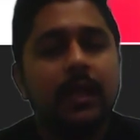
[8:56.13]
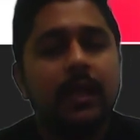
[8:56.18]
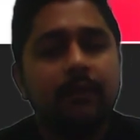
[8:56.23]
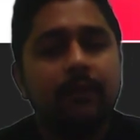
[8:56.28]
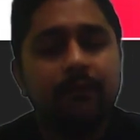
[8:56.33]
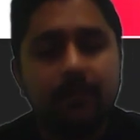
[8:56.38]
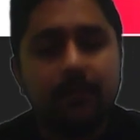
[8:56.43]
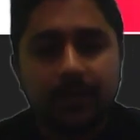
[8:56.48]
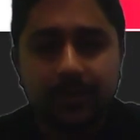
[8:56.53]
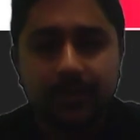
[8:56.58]

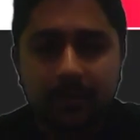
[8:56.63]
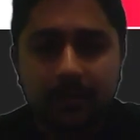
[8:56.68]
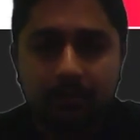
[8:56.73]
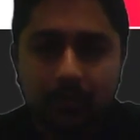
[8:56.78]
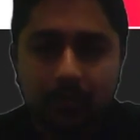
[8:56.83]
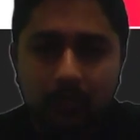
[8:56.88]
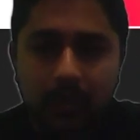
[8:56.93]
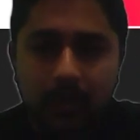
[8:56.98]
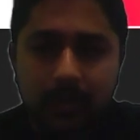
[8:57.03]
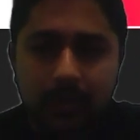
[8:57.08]

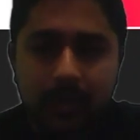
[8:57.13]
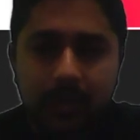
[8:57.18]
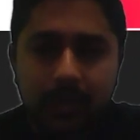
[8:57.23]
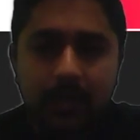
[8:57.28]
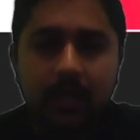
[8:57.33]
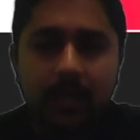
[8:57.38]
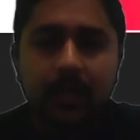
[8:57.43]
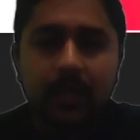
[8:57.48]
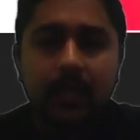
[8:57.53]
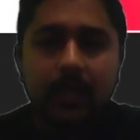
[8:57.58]
information
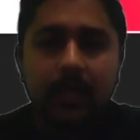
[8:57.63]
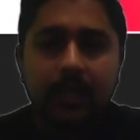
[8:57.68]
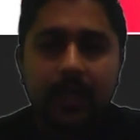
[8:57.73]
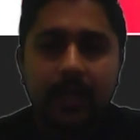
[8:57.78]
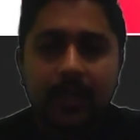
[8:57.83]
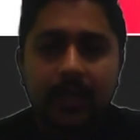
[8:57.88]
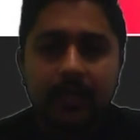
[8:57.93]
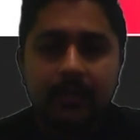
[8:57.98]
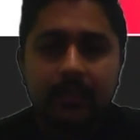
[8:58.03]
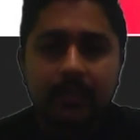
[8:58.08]
provided
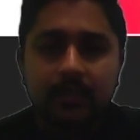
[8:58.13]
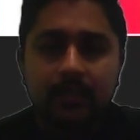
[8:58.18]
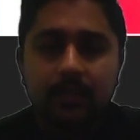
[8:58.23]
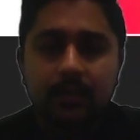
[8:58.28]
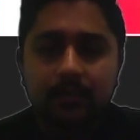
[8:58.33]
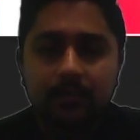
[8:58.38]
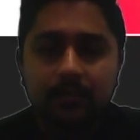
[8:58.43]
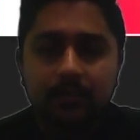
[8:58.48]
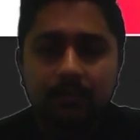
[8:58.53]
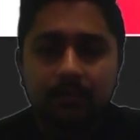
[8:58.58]
has
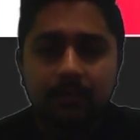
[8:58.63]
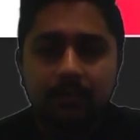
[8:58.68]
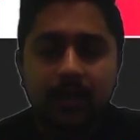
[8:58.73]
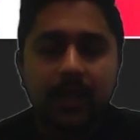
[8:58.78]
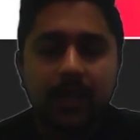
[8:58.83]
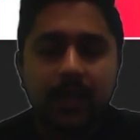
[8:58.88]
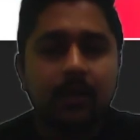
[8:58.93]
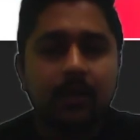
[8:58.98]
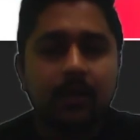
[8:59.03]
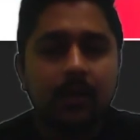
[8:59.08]

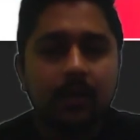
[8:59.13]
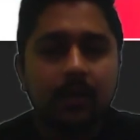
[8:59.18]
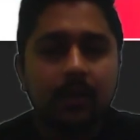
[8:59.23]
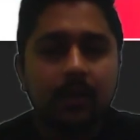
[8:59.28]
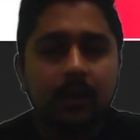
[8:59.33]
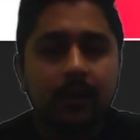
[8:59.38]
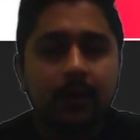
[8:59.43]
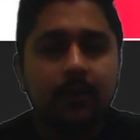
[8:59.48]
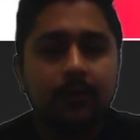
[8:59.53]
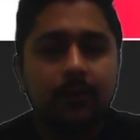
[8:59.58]
played
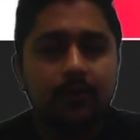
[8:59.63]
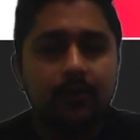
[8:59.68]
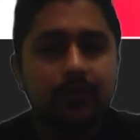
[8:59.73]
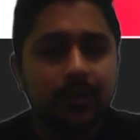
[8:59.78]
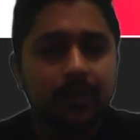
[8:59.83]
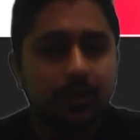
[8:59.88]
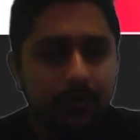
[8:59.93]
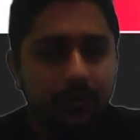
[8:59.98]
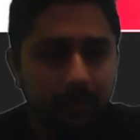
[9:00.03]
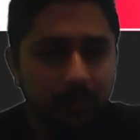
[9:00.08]
a
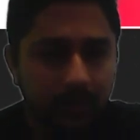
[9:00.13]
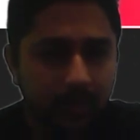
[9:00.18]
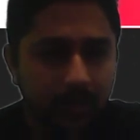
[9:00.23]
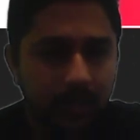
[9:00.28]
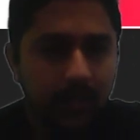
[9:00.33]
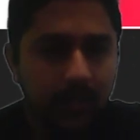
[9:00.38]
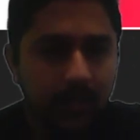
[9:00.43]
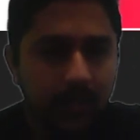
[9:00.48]
crucial role.